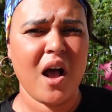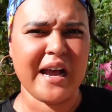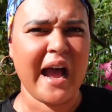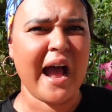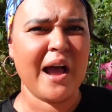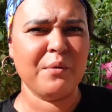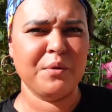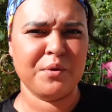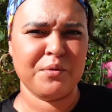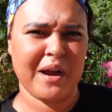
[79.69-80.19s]

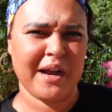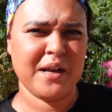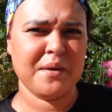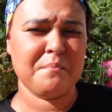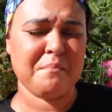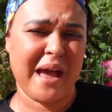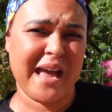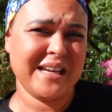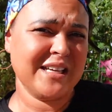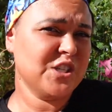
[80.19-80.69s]
I would
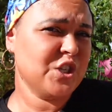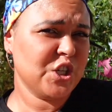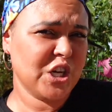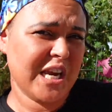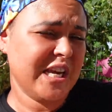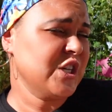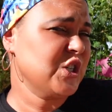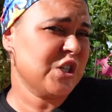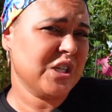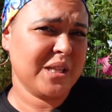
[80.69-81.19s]
recommend
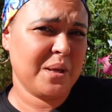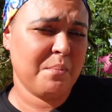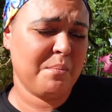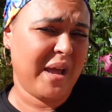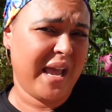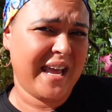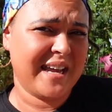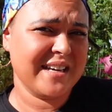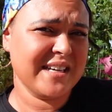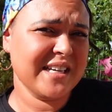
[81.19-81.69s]
changing the
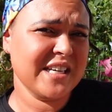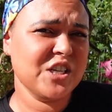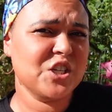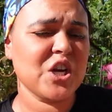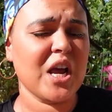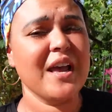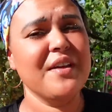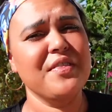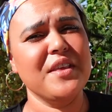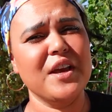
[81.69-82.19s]
bandage
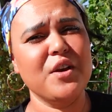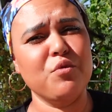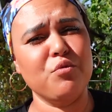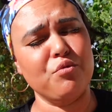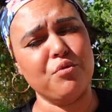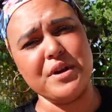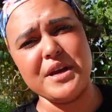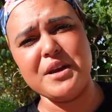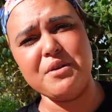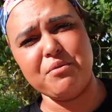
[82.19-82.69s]
and then
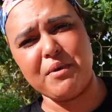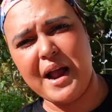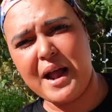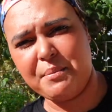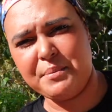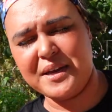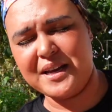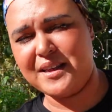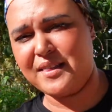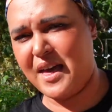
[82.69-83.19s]

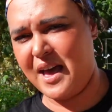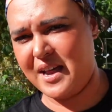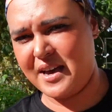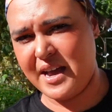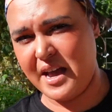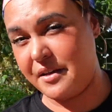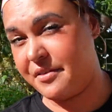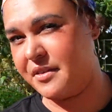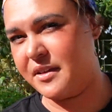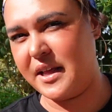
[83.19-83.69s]
re-wrapping that
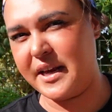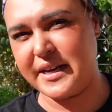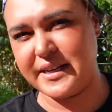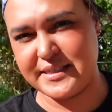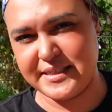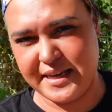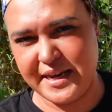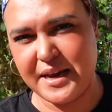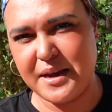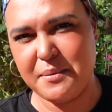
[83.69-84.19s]
athletic
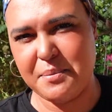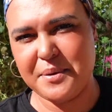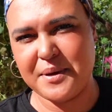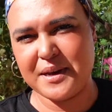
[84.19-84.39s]
tape.